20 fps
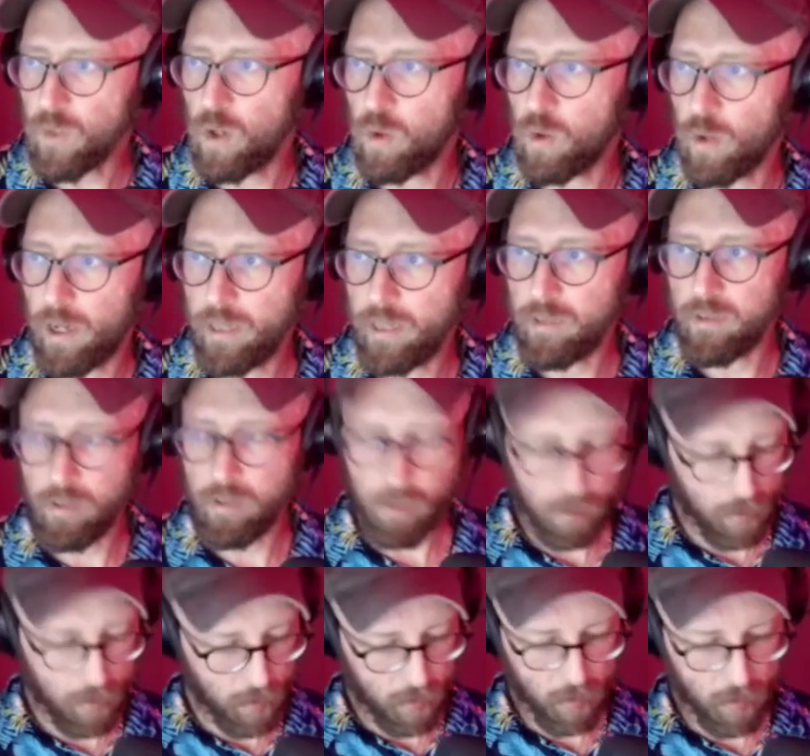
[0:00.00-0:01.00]
all right,
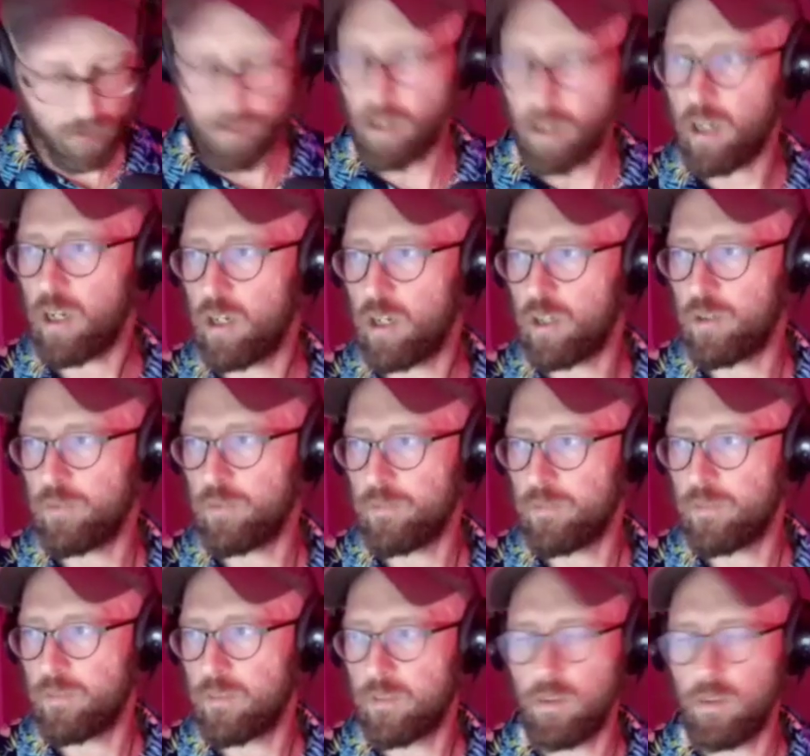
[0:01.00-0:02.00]
so
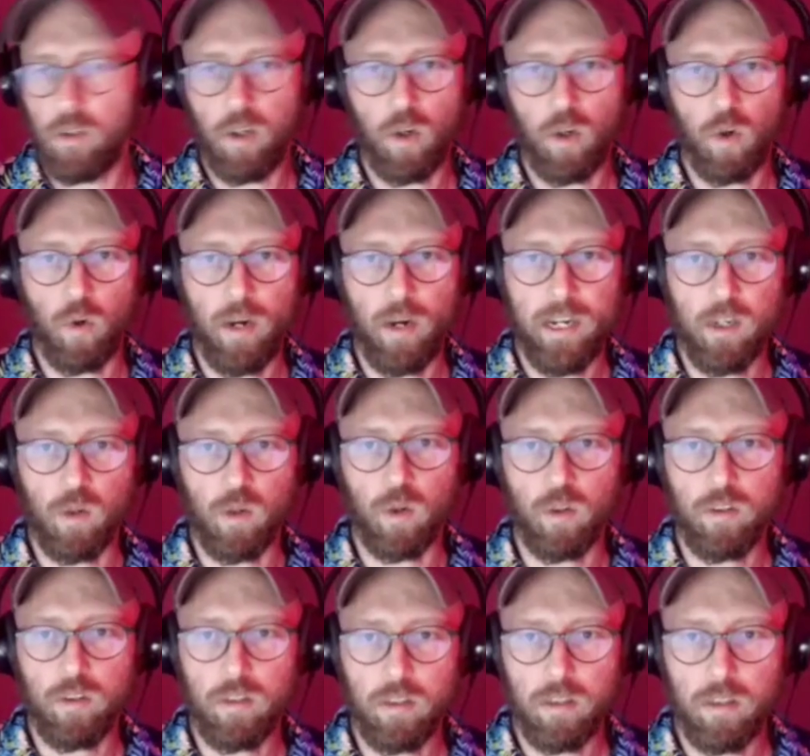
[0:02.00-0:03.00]

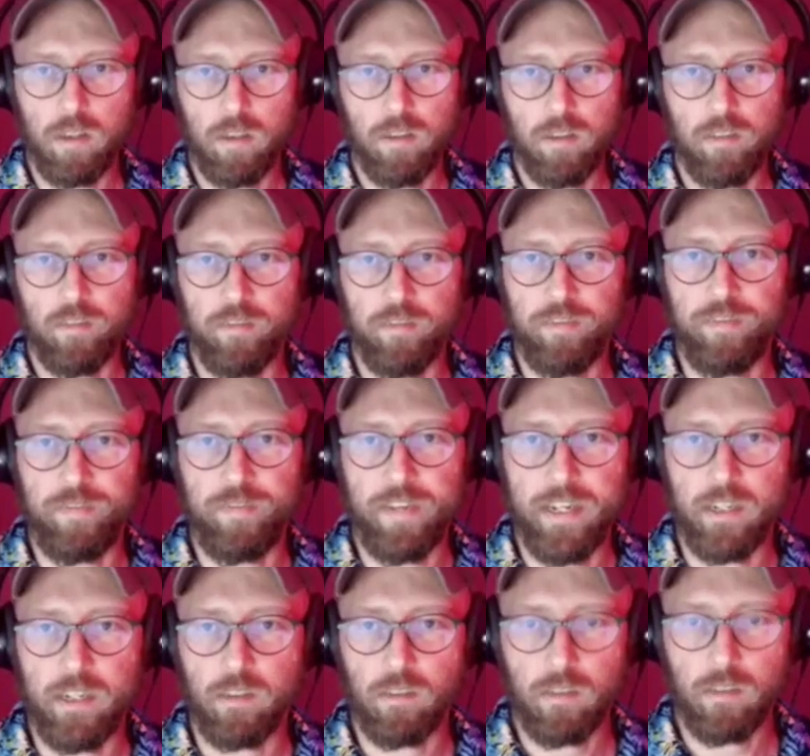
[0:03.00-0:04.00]
record
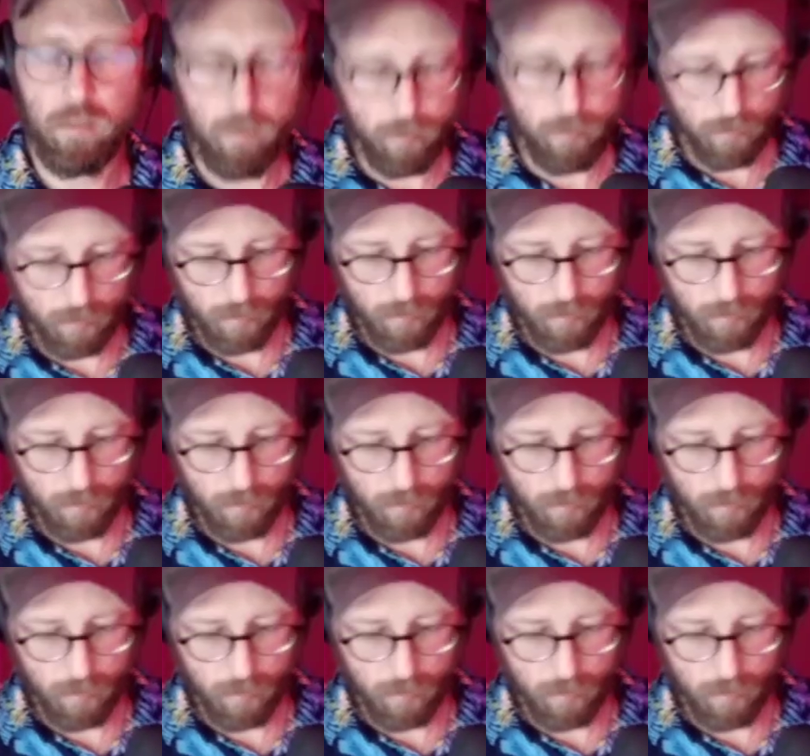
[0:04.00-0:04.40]
field.